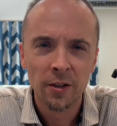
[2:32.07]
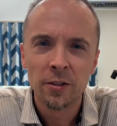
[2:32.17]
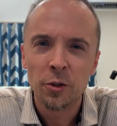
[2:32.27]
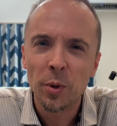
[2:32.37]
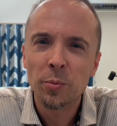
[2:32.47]

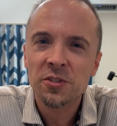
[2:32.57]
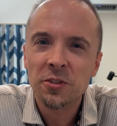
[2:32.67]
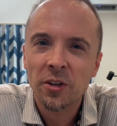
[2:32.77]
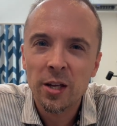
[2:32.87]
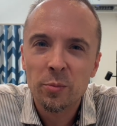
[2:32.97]
Do people
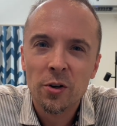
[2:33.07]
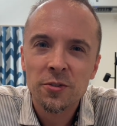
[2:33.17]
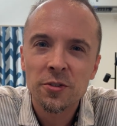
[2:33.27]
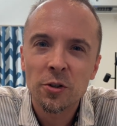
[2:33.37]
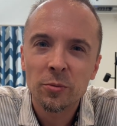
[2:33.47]
still hate Barnes
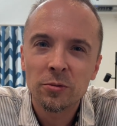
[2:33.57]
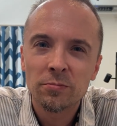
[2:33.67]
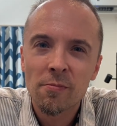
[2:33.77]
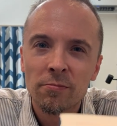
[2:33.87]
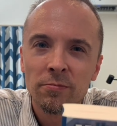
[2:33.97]
& Noble?
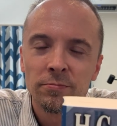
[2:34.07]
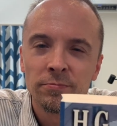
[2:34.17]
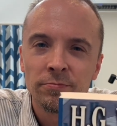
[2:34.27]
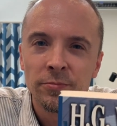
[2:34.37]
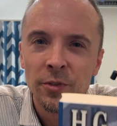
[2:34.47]

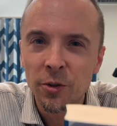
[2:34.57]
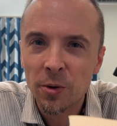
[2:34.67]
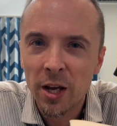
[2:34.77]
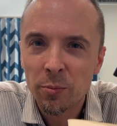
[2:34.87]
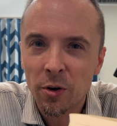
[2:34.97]
Do you
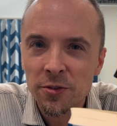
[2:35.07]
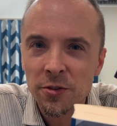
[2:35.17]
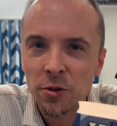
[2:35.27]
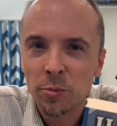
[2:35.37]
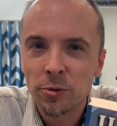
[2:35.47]
hate Barnes &
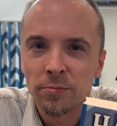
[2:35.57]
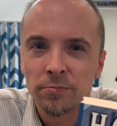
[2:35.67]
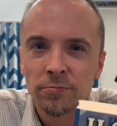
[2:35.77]
Noble?